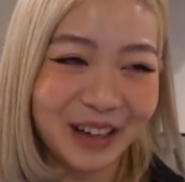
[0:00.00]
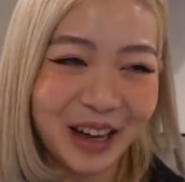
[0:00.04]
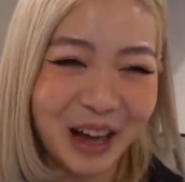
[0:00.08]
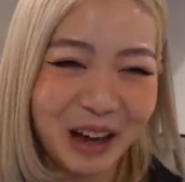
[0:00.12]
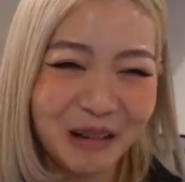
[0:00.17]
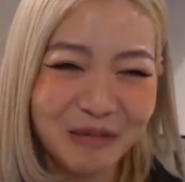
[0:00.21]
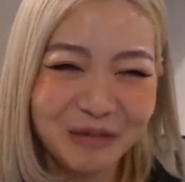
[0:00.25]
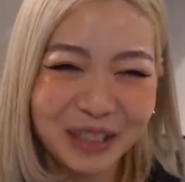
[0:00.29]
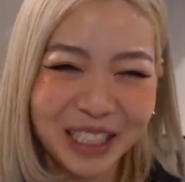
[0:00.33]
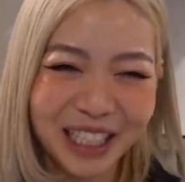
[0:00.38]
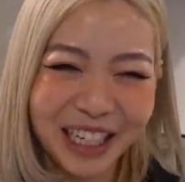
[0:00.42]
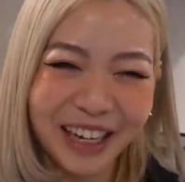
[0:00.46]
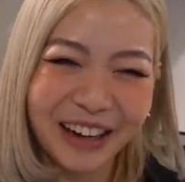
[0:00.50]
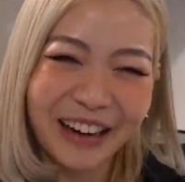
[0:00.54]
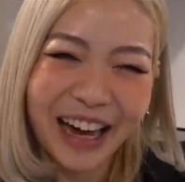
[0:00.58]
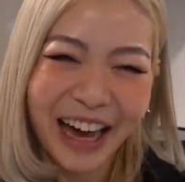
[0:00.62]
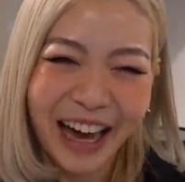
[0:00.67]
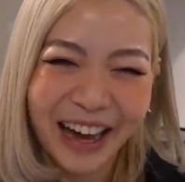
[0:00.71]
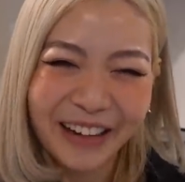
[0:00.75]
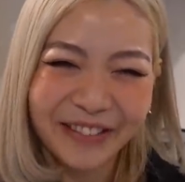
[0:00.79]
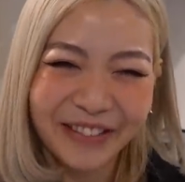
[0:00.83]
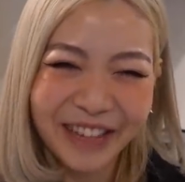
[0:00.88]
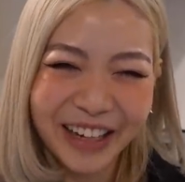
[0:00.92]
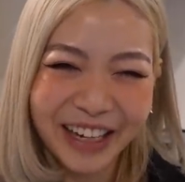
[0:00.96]
I'm so
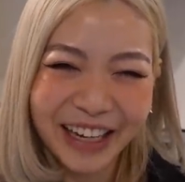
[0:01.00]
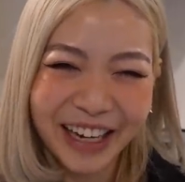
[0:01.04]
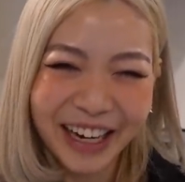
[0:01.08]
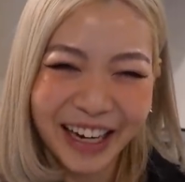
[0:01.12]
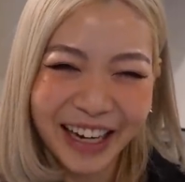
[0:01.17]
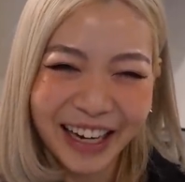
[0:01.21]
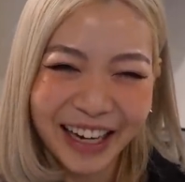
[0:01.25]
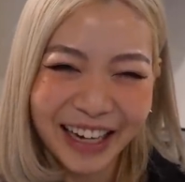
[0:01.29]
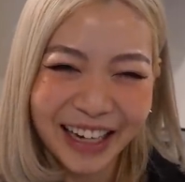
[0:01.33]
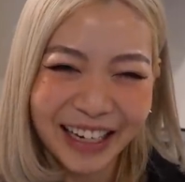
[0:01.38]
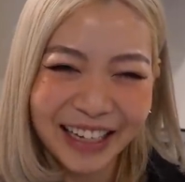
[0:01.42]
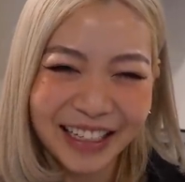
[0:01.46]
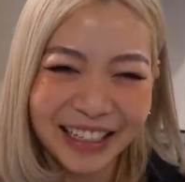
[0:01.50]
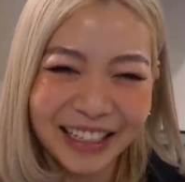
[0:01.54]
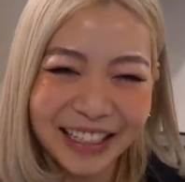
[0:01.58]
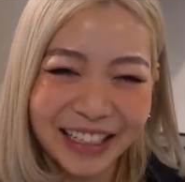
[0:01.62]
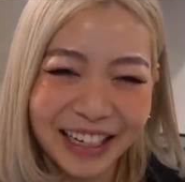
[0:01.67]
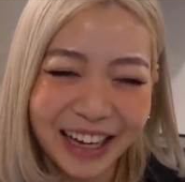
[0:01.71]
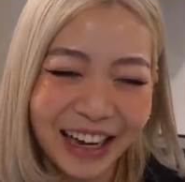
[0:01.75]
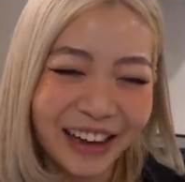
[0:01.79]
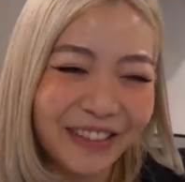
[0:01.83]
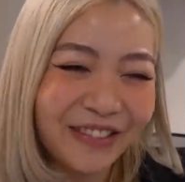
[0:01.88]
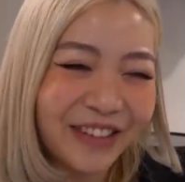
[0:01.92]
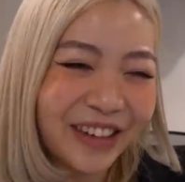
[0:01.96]
happy, guys.
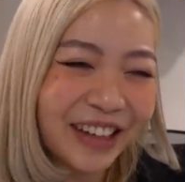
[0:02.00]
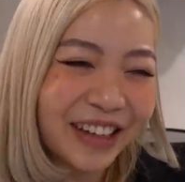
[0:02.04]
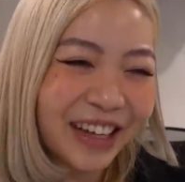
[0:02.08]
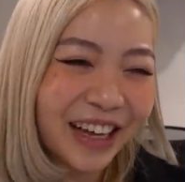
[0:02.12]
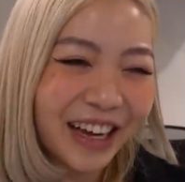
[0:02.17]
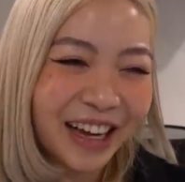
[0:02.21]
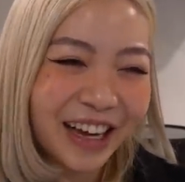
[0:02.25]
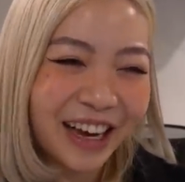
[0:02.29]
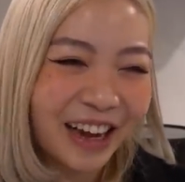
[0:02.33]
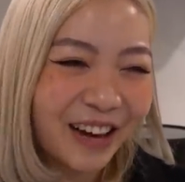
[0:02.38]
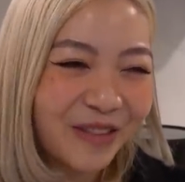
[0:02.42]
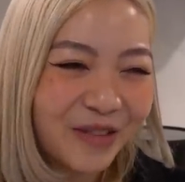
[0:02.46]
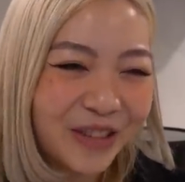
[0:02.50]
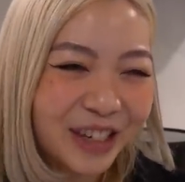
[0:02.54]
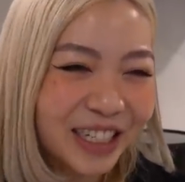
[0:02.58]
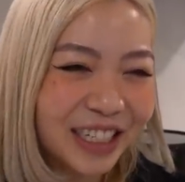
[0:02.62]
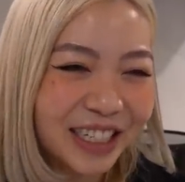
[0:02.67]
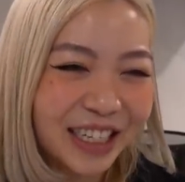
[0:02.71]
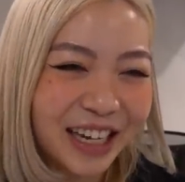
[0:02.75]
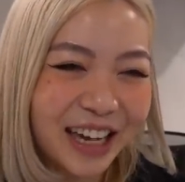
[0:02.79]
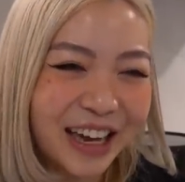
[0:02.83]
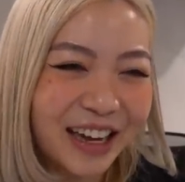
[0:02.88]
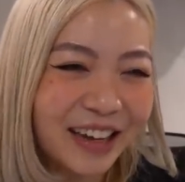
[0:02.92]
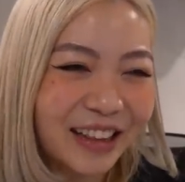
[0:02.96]
I feel like I've been
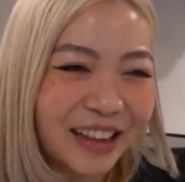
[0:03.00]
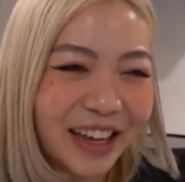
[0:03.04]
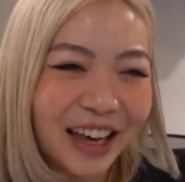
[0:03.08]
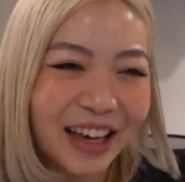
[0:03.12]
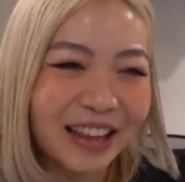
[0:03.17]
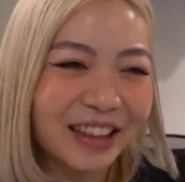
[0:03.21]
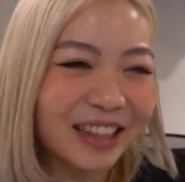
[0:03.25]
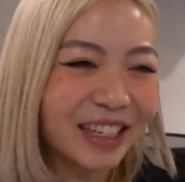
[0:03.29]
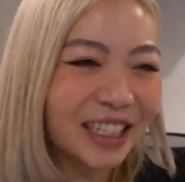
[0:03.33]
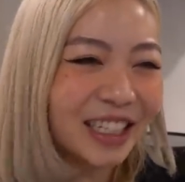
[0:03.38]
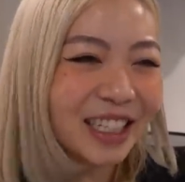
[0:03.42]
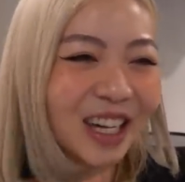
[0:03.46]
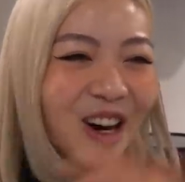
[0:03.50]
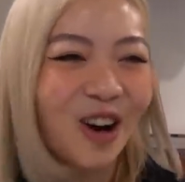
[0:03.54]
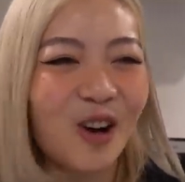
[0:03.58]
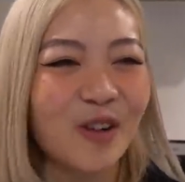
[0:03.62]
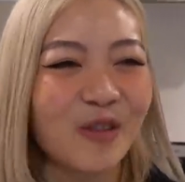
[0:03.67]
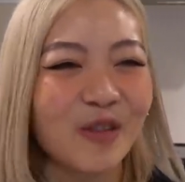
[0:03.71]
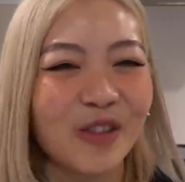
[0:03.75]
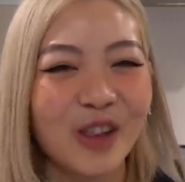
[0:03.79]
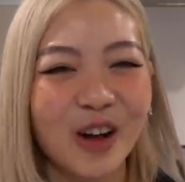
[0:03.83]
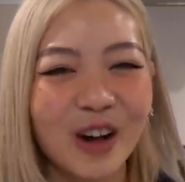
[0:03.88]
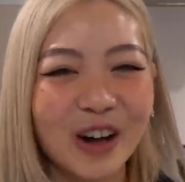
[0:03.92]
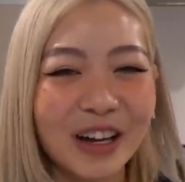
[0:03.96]
saying that this whole
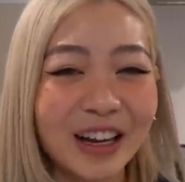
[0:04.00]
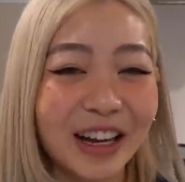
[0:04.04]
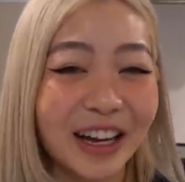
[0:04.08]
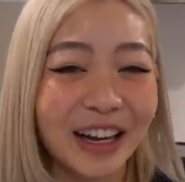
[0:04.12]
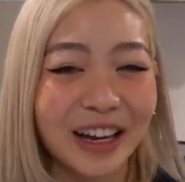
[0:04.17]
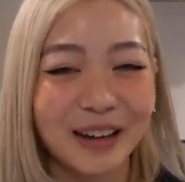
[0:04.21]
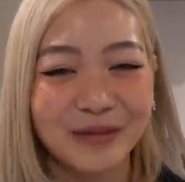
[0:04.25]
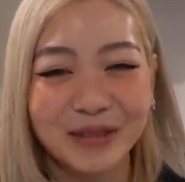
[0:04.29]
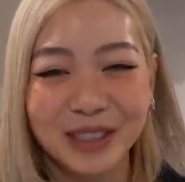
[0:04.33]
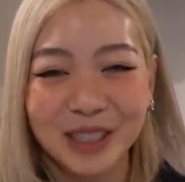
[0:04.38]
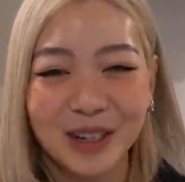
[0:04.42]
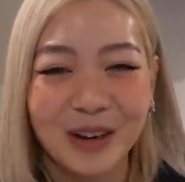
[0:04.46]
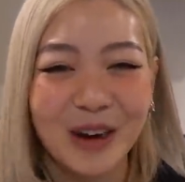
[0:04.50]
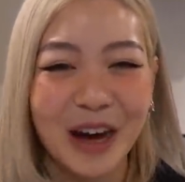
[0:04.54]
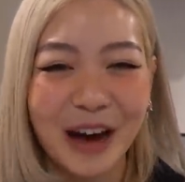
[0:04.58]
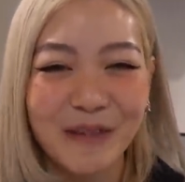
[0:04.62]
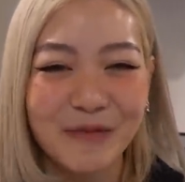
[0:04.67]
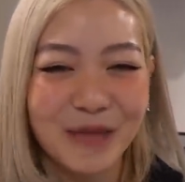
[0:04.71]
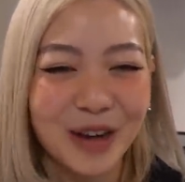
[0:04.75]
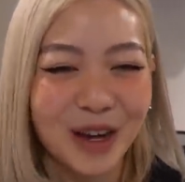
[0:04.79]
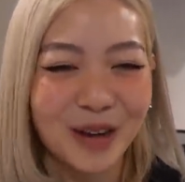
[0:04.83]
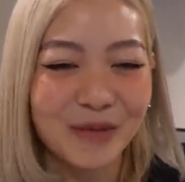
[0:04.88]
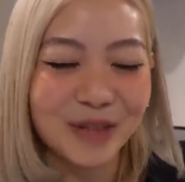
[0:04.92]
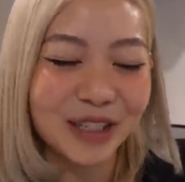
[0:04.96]
vlog, like I'm so
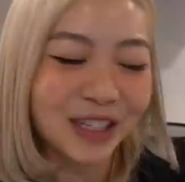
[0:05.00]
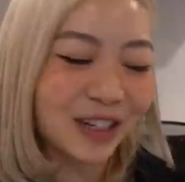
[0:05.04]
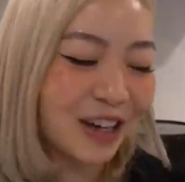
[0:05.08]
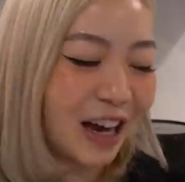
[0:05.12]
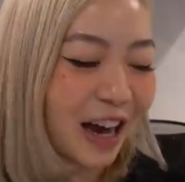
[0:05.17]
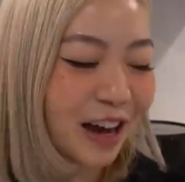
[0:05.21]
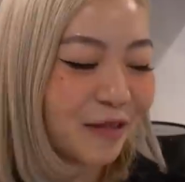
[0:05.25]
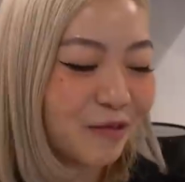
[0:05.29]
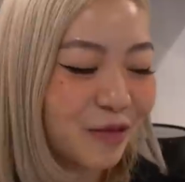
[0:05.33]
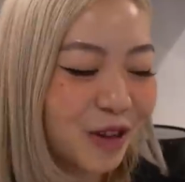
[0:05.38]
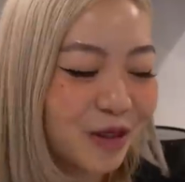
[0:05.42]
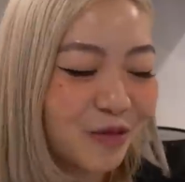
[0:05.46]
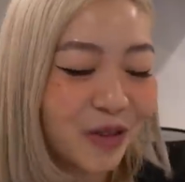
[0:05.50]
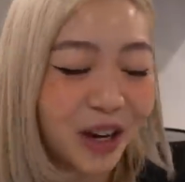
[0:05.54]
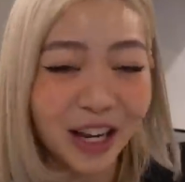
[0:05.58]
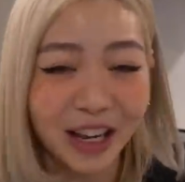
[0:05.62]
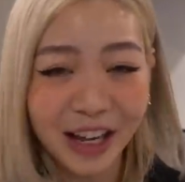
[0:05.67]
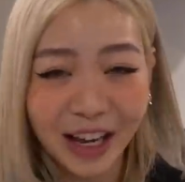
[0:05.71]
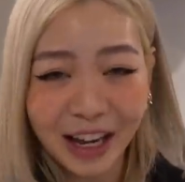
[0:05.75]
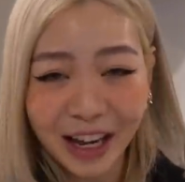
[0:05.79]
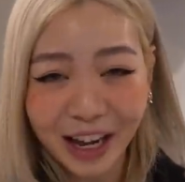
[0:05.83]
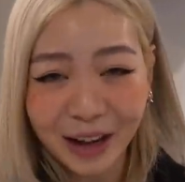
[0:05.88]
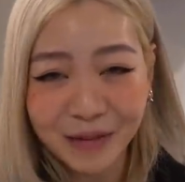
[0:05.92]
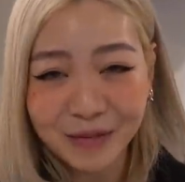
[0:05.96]
happy, but
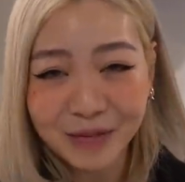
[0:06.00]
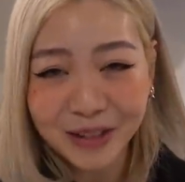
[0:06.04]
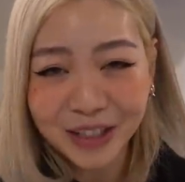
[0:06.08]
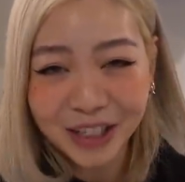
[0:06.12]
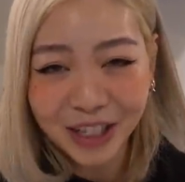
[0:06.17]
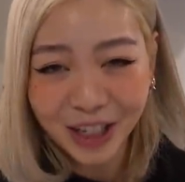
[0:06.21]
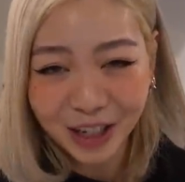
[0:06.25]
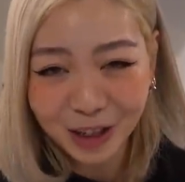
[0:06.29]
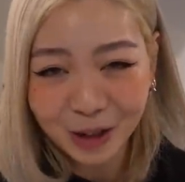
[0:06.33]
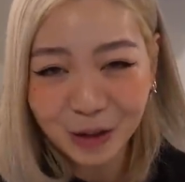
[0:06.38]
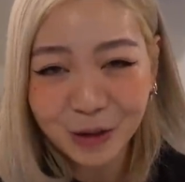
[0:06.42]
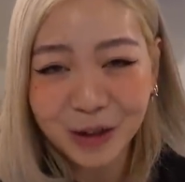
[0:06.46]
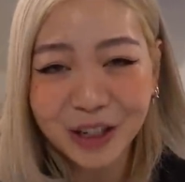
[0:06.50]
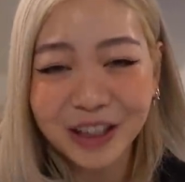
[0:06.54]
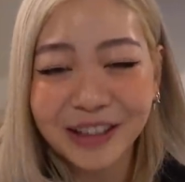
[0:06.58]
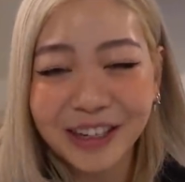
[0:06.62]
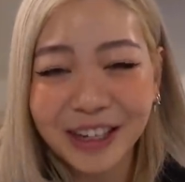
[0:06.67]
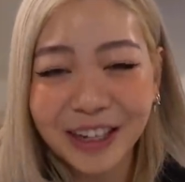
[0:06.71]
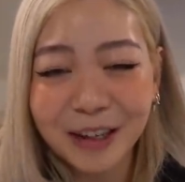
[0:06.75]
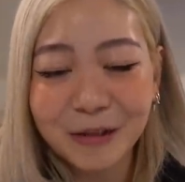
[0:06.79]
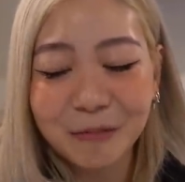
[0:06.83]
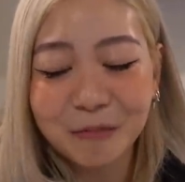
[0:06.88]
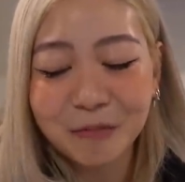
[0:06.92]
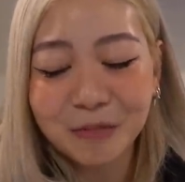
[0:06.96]
like I'm
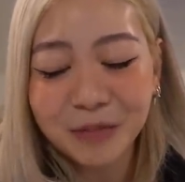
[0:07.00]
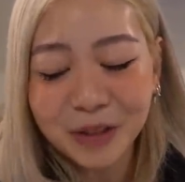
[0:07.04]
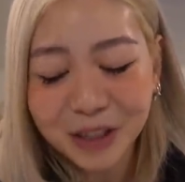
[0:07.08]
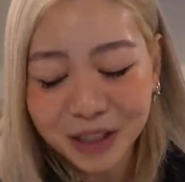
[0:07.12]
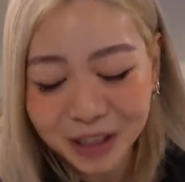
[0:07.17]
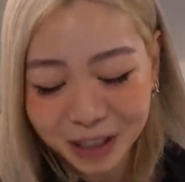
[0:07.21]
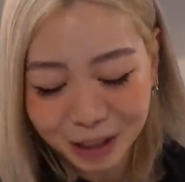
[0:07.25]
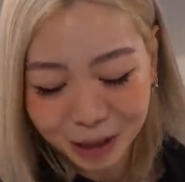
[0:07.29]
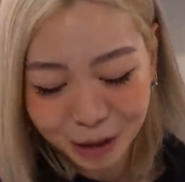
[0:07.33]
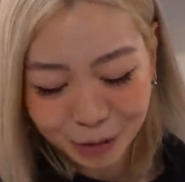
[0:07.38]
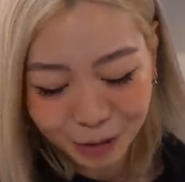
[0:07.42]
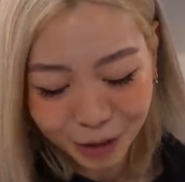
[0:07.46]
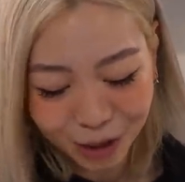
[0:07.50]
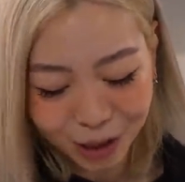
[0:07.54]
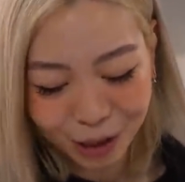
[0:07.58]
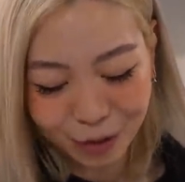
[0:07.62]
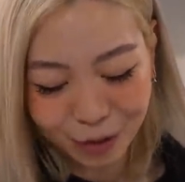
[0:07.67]
genuinely super